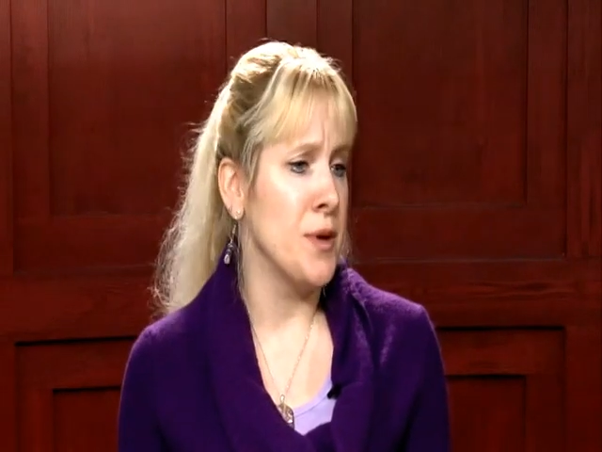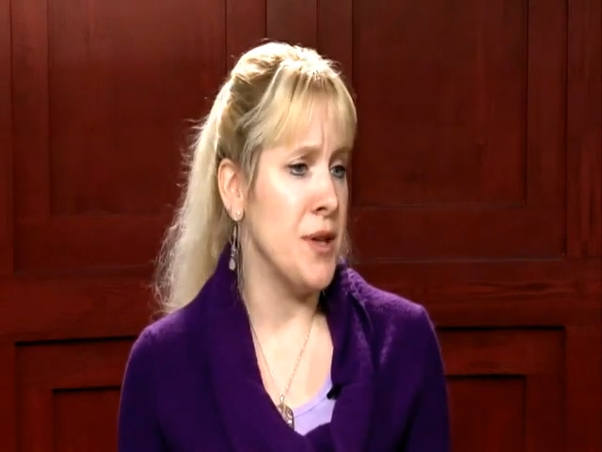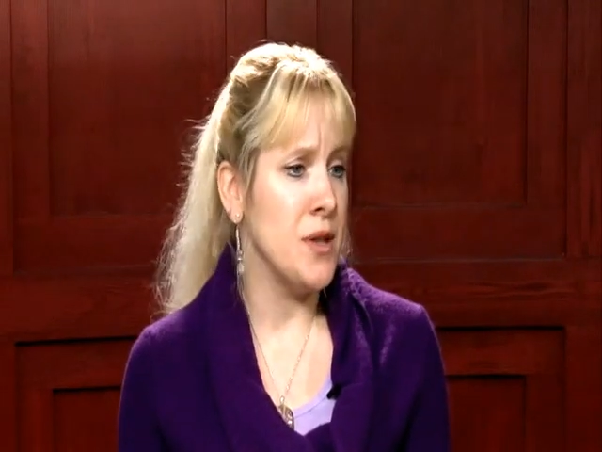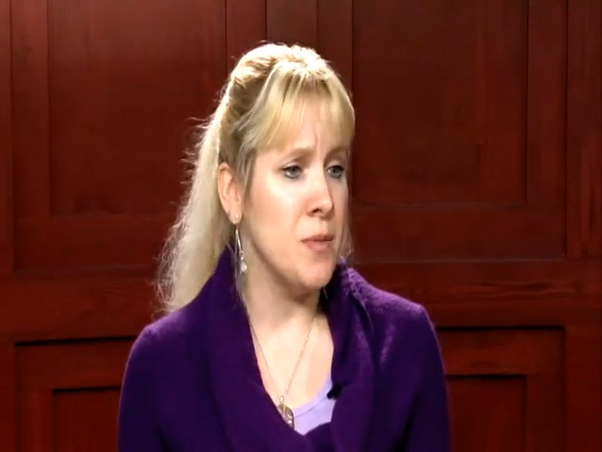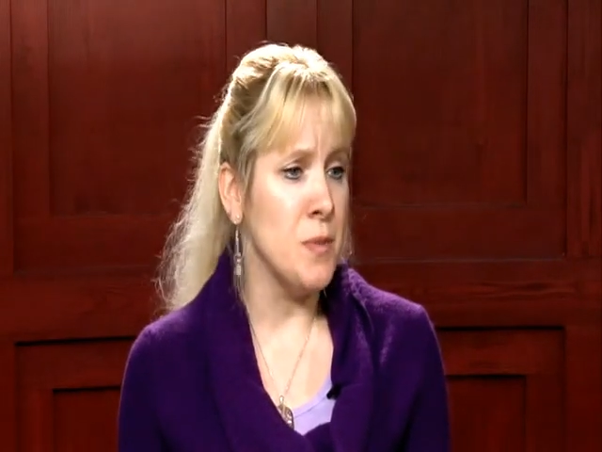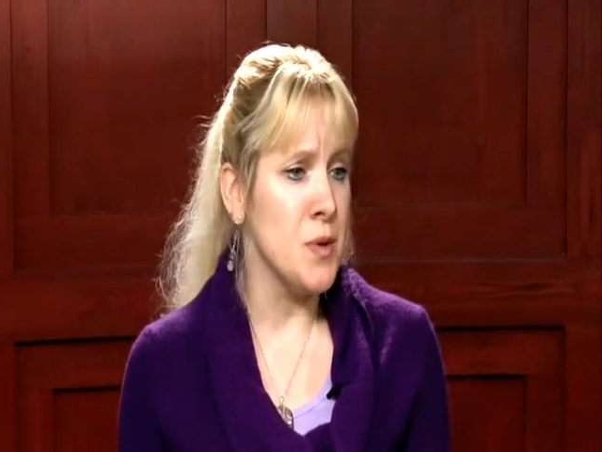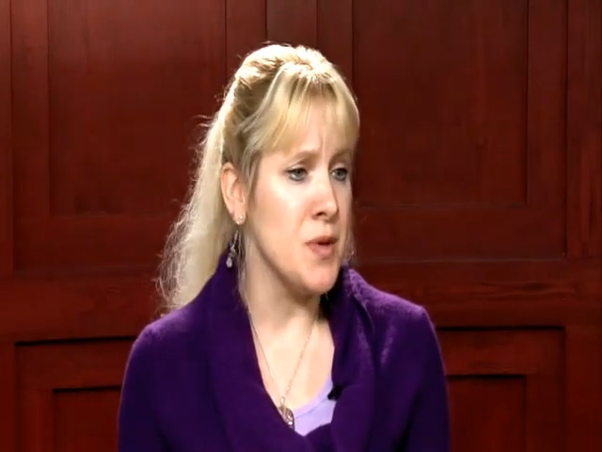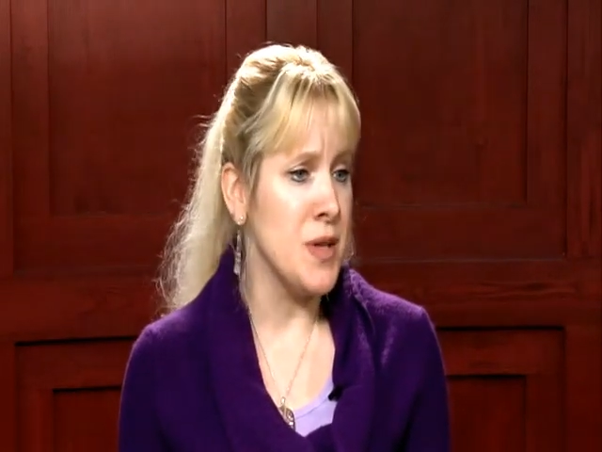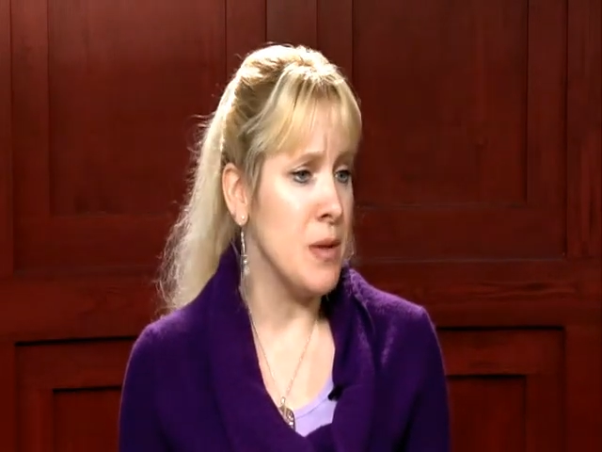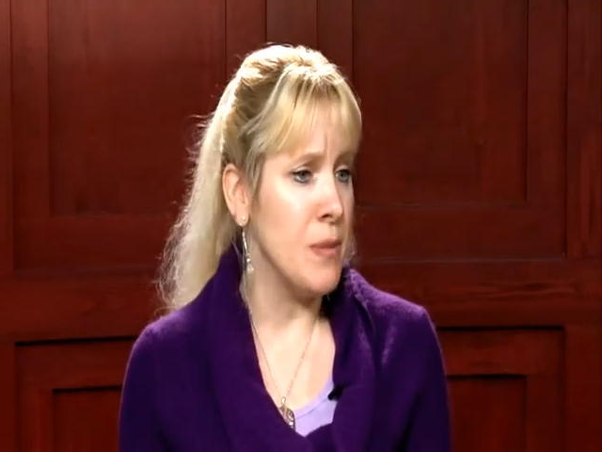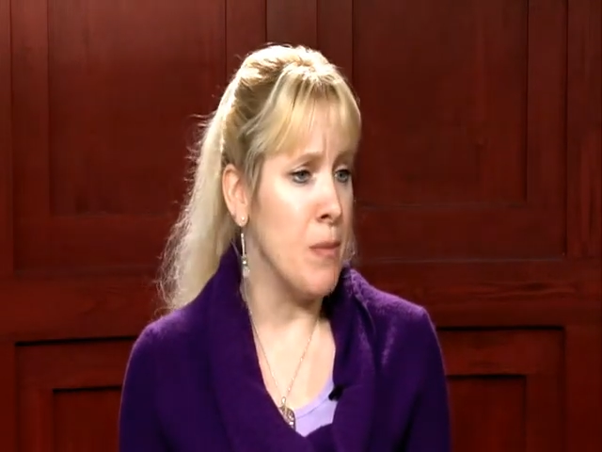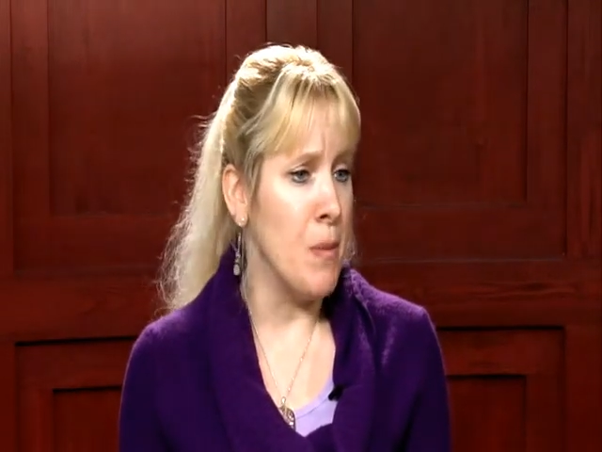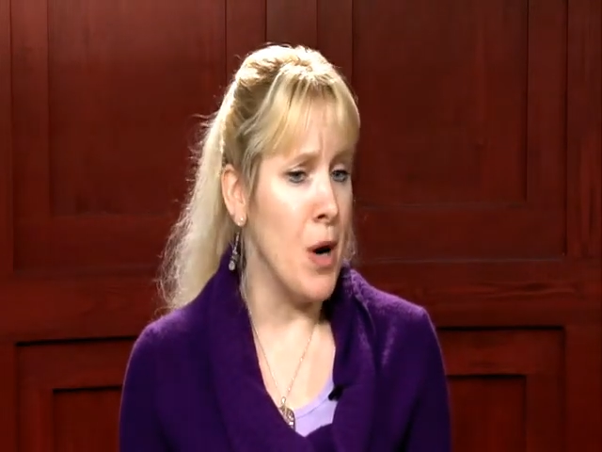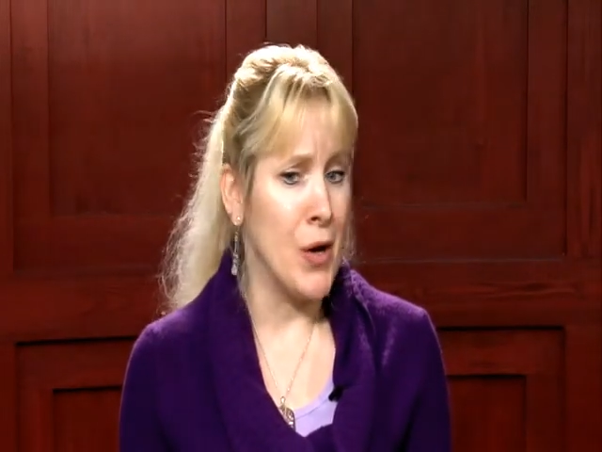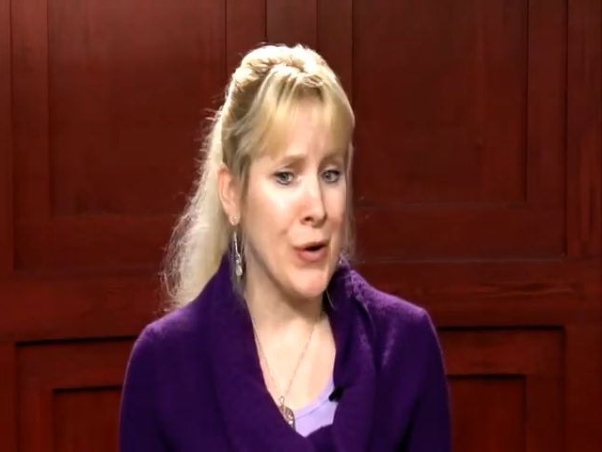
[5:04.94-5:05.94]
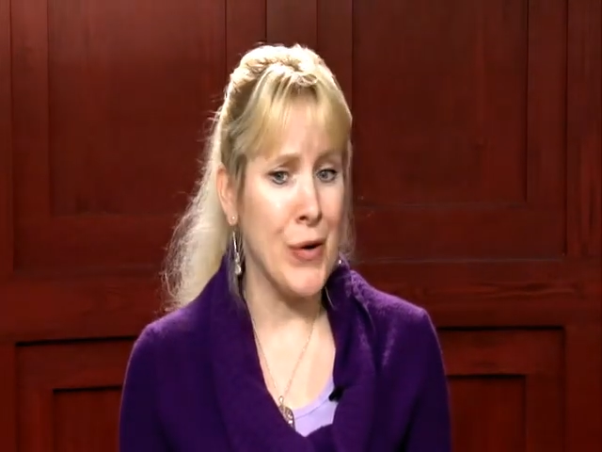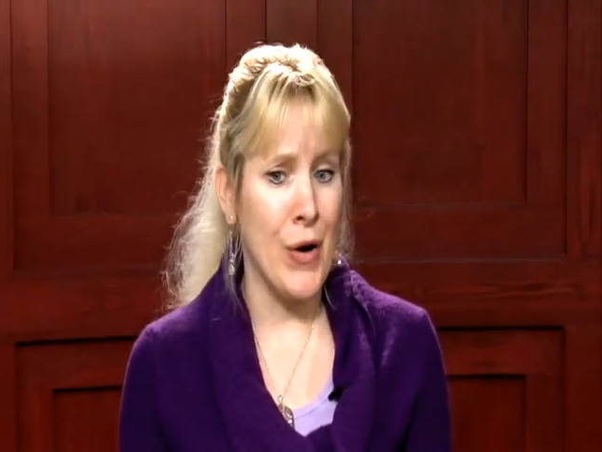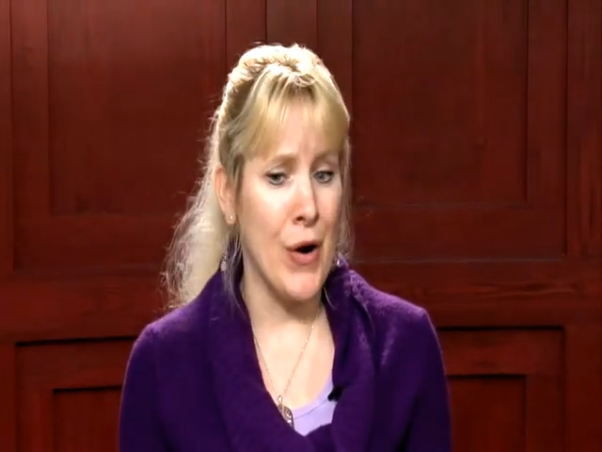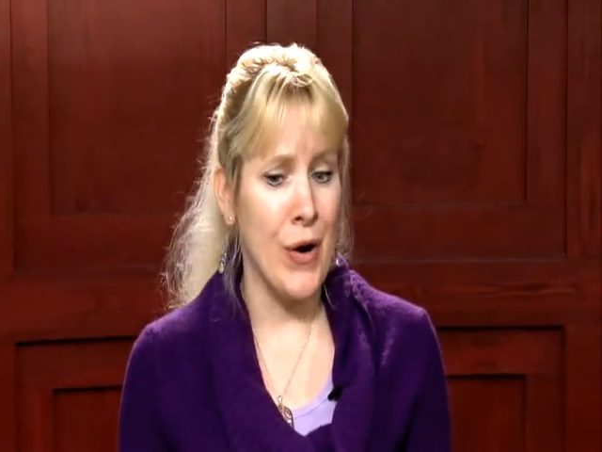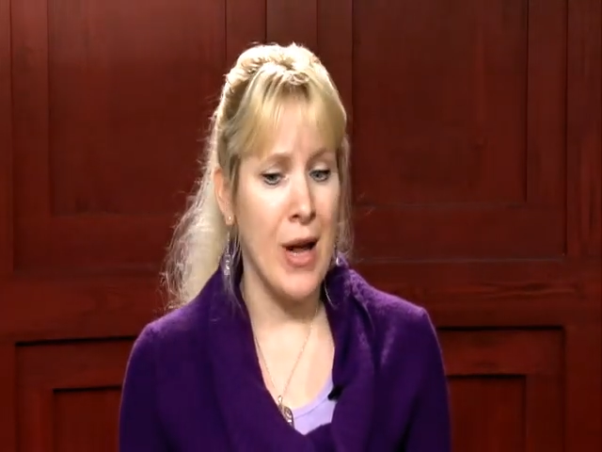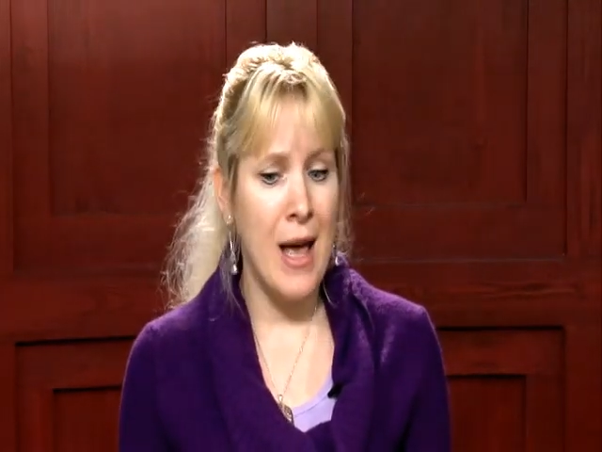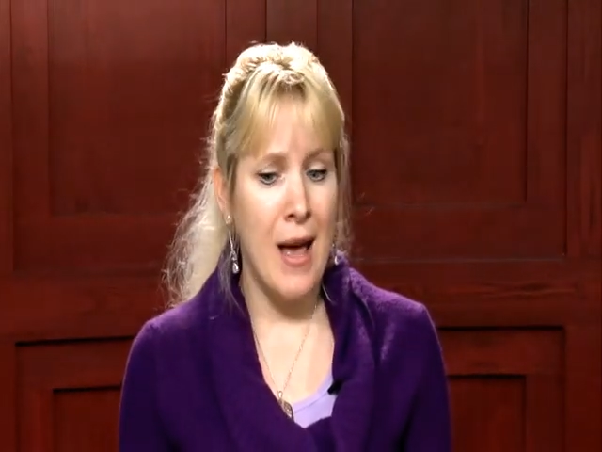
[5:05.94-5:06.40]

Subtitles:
the Museum of Modern Art